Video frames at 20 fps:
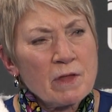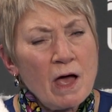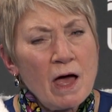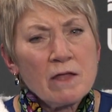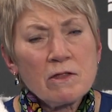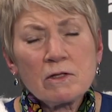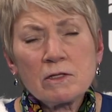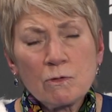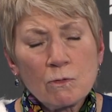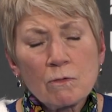
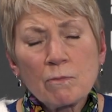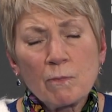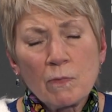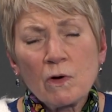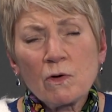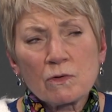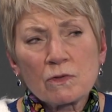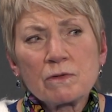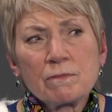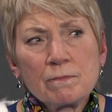I thought they were
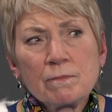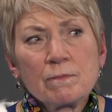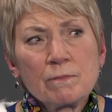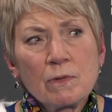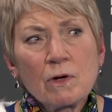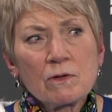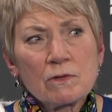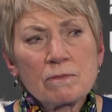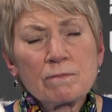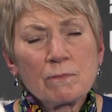both
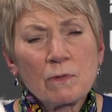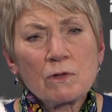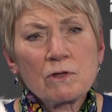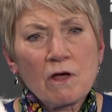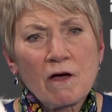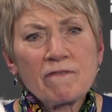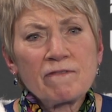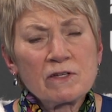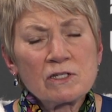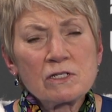
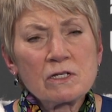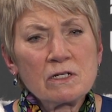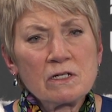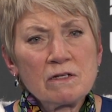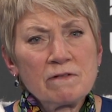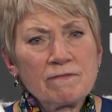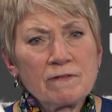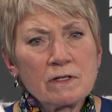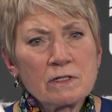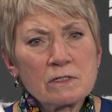offense and
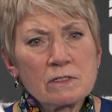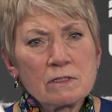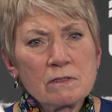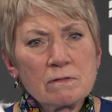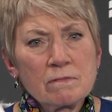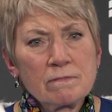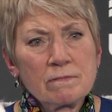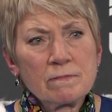defense.